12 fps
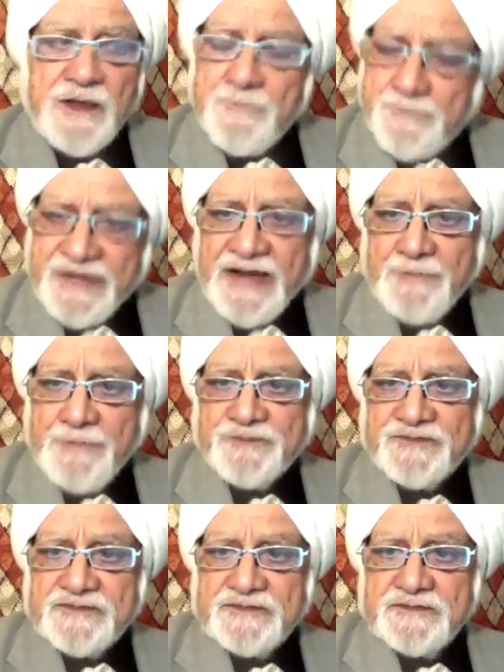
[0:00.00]

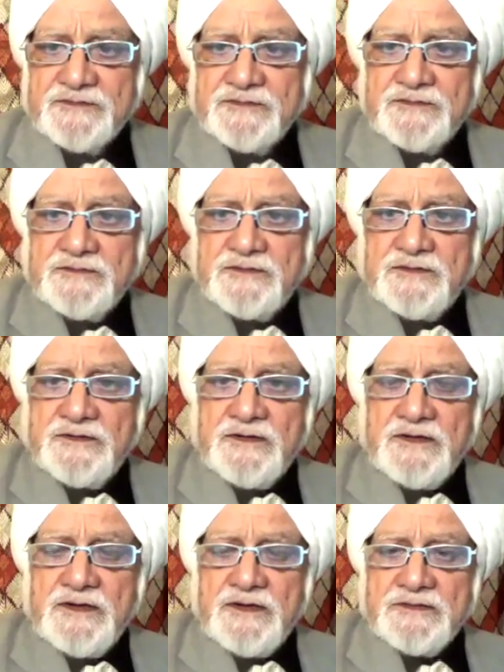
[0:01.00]
Perhaps
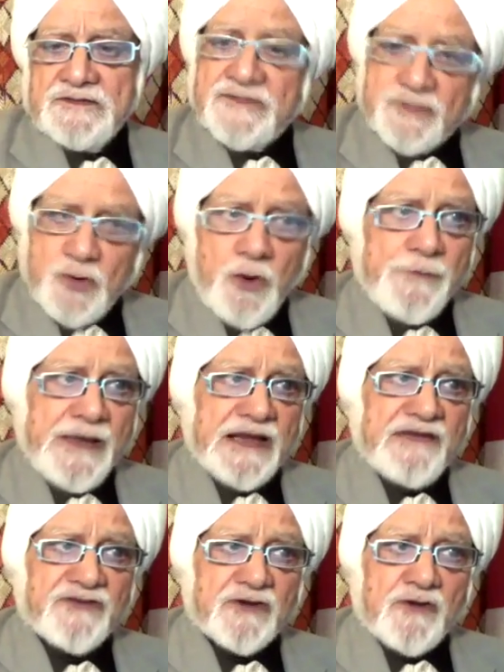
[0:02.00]
the throwback
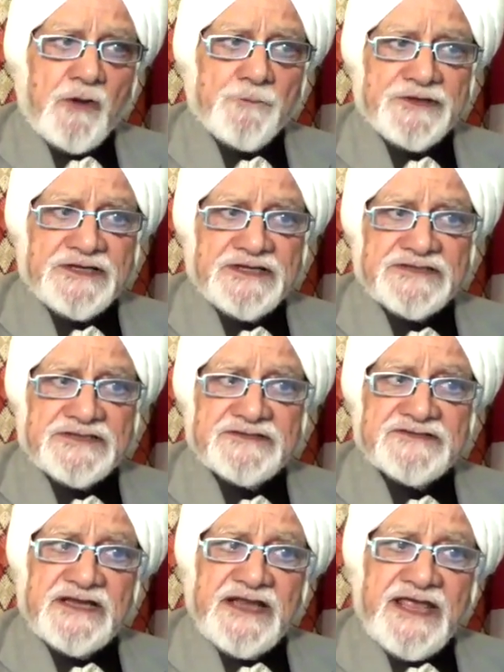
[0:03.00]
of the competition is
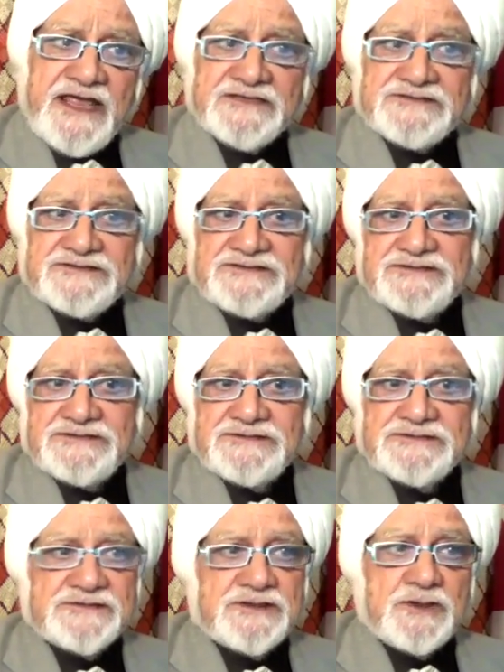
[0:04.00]
an age
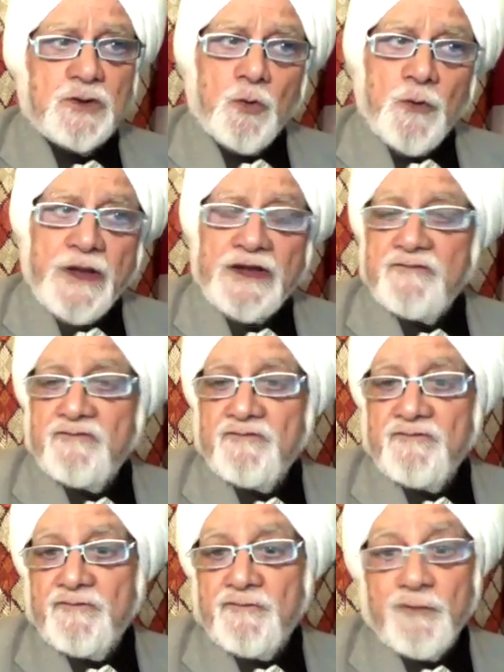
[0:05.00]
when
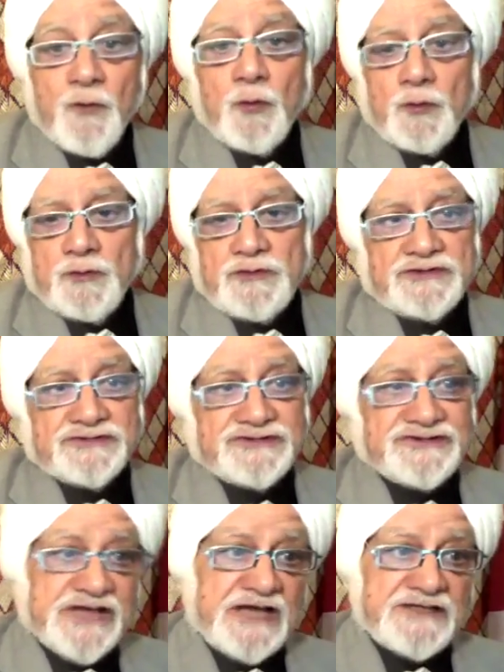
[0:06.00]
food,
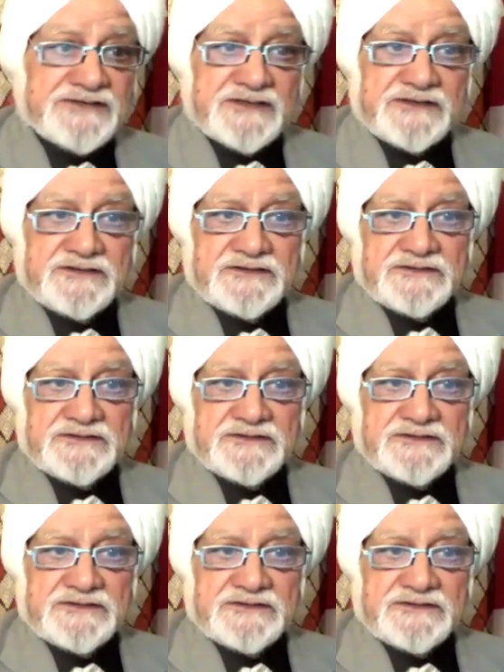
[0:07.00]
shelter,